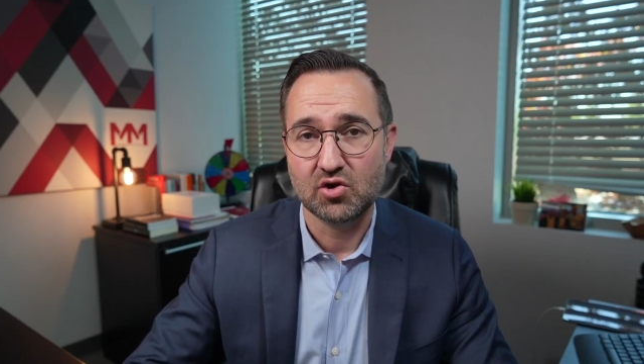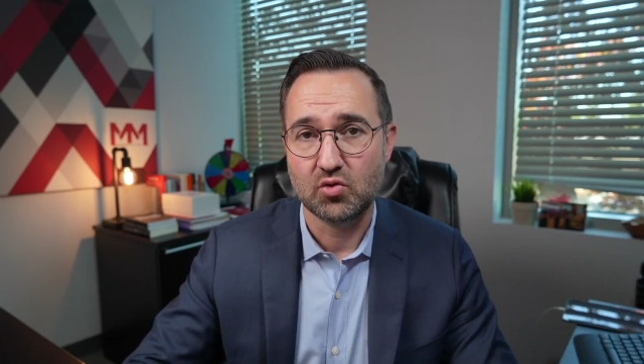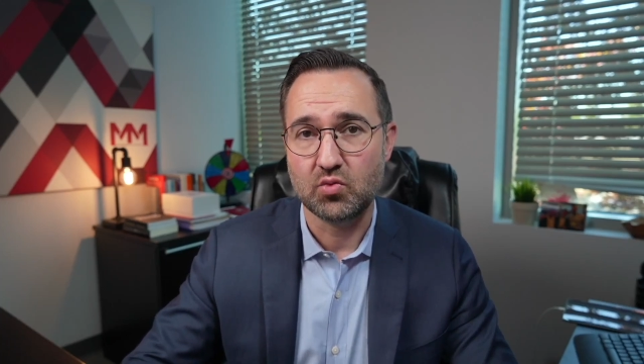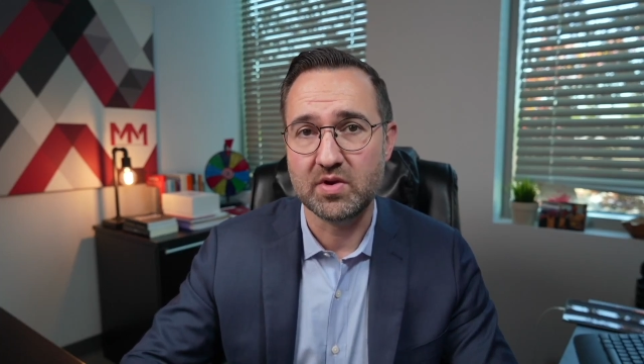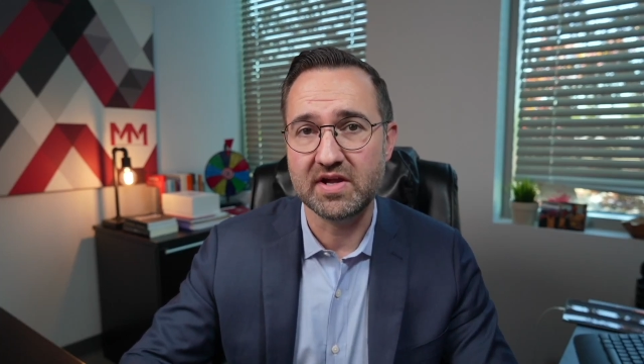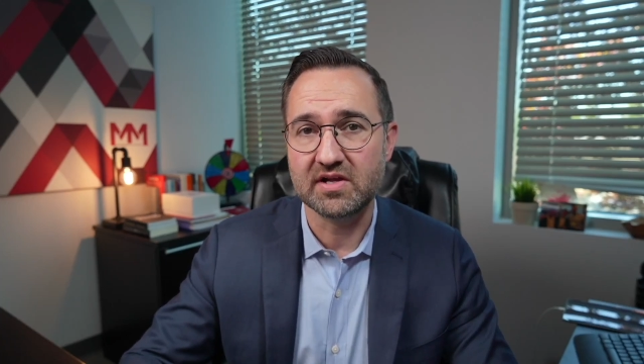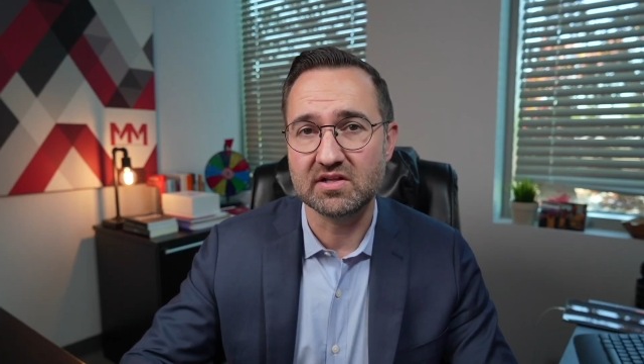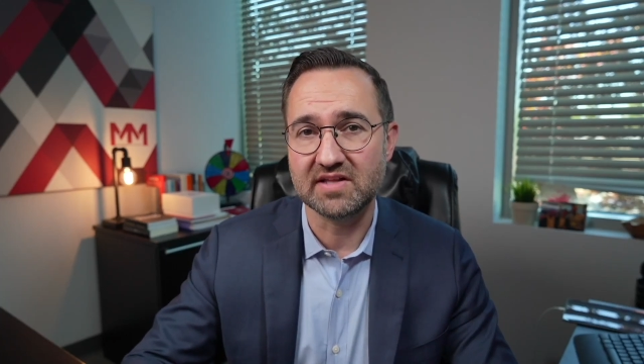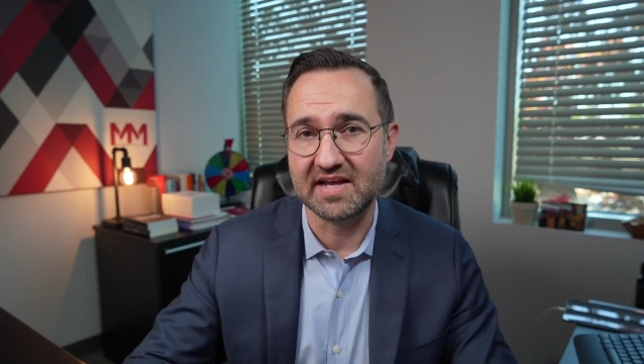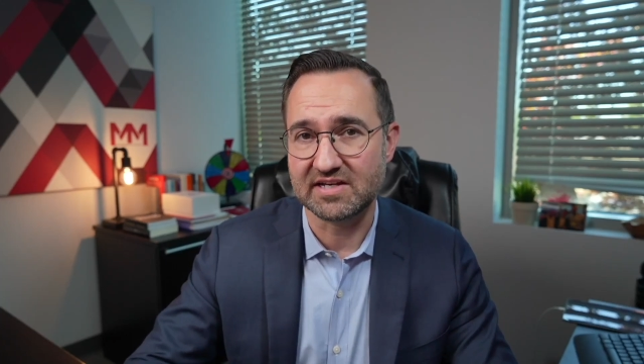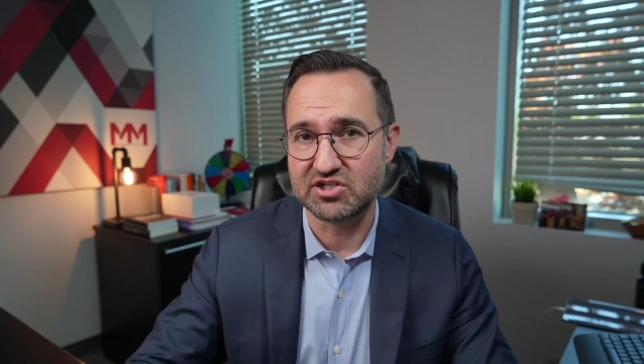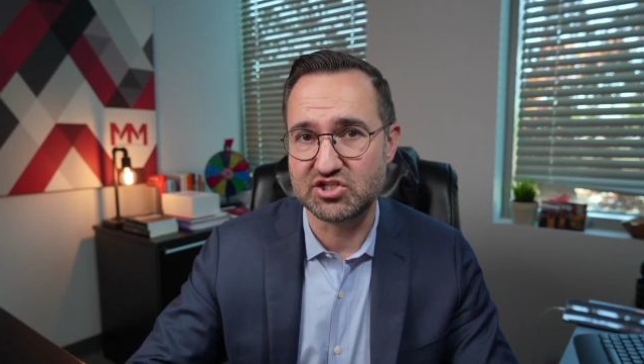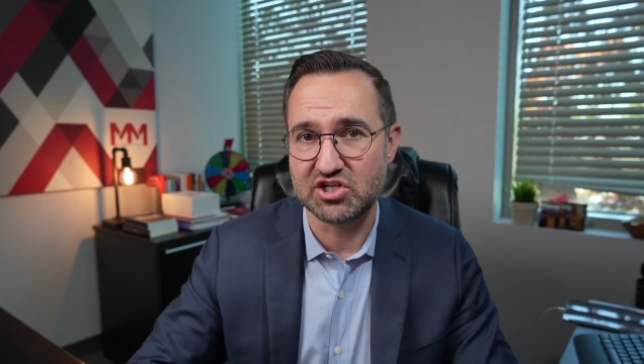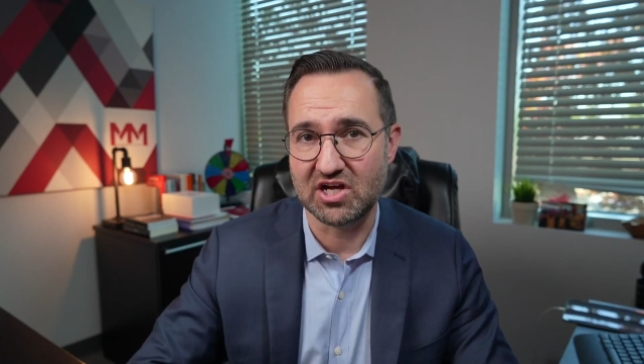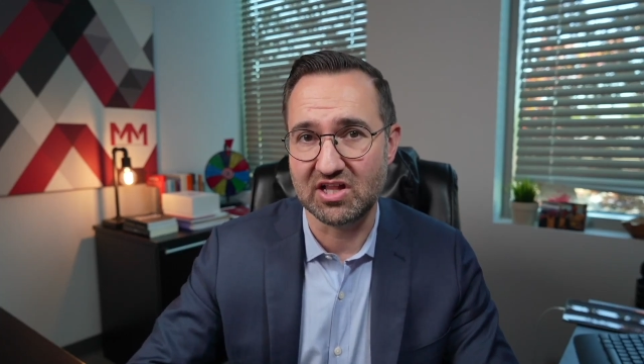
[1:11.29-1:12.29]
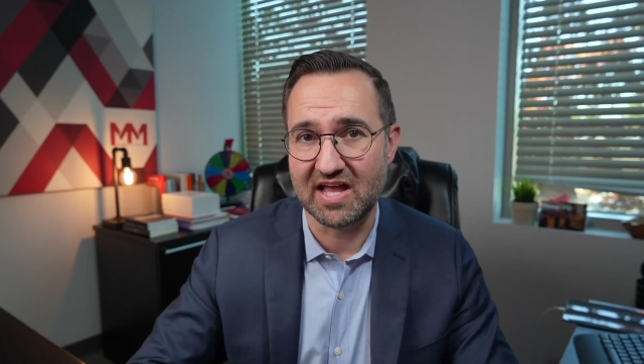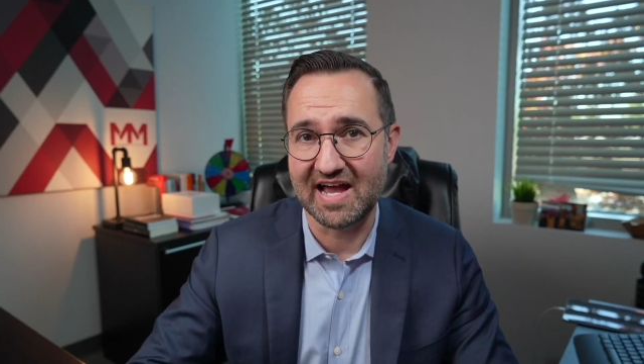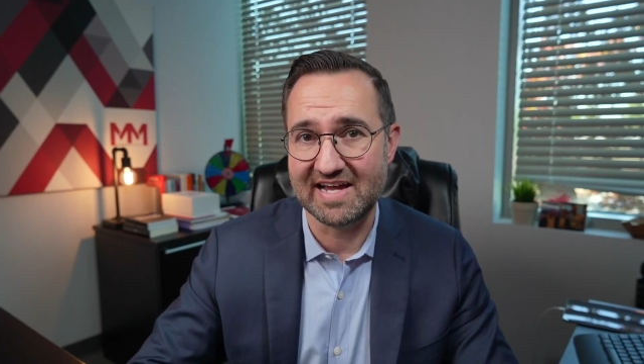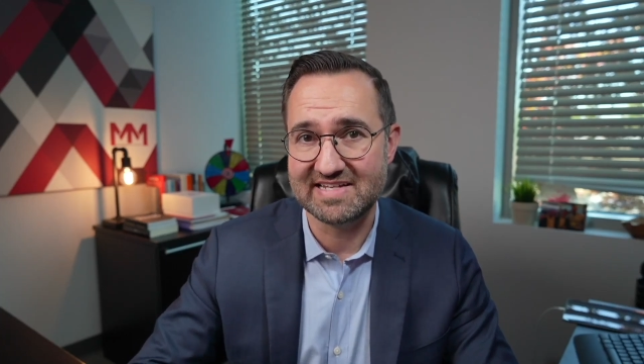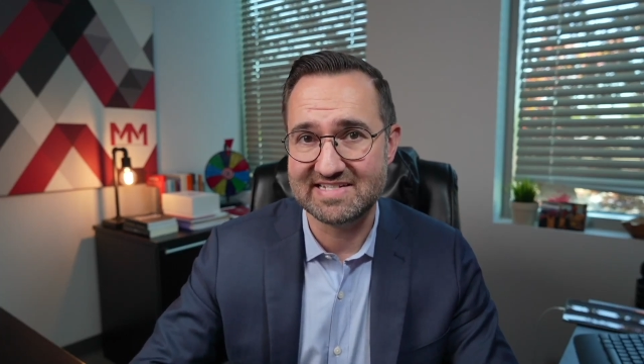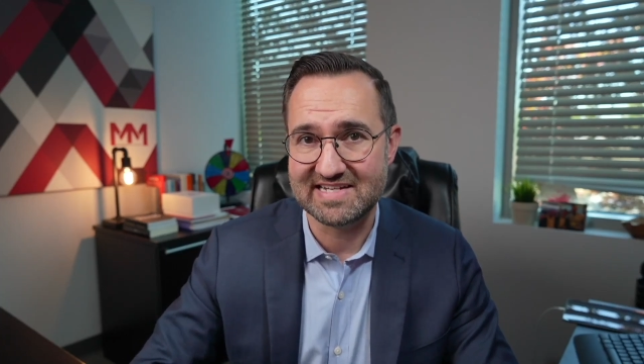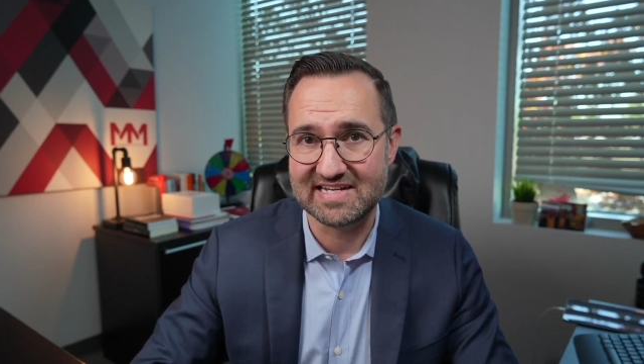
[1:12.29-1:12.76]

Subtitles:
we collect July's